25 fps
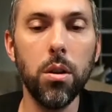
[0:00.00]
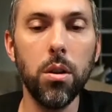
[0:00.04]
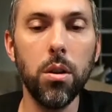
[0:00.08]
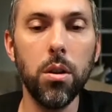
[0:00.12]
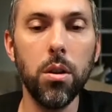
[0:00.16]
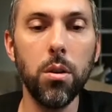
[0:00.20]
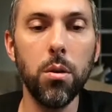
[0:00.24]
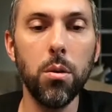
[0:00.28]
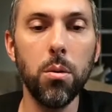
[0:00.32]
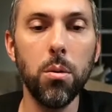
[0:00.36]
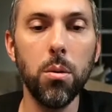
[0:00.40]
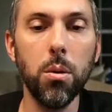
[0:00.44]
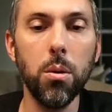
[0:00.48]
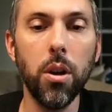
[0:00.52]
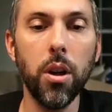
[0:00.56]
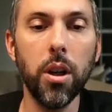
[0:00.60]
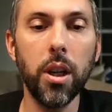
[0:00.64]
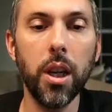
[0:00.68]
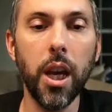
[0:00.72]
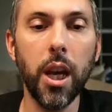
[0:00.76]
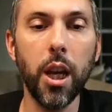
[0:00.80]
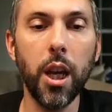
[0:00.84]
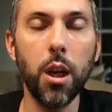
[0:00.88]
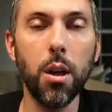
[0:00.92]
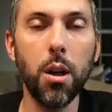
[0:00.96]
you
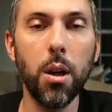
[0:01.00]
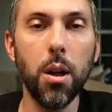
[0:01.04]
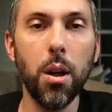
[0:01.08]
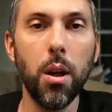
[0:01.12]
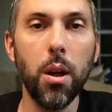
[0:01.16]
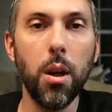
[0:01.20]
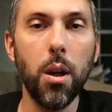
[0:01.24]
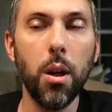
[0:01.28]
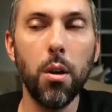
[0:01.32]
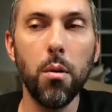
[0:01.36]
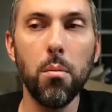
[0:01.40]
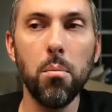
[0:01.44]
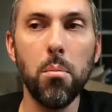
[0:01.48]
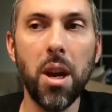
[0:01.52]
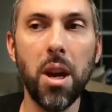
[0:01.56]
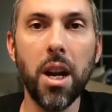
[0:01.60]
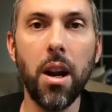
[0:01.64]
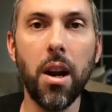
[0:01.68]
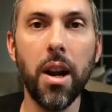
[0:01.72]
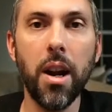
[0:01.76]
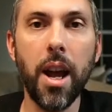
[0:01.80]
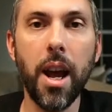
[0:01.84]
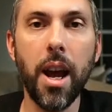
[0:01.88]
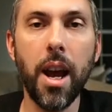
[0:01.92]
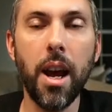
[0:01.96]
again may
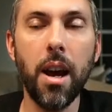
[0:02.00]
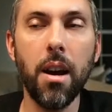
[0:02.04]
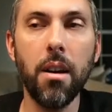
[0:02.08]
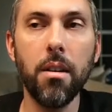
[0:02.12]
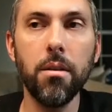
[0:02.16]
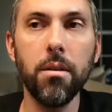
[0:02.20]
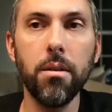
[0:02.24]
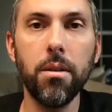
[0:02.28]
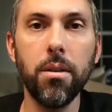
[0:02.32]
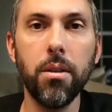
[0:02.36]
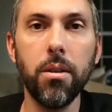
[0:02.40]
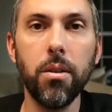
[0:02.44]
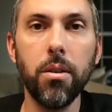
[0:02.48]
not have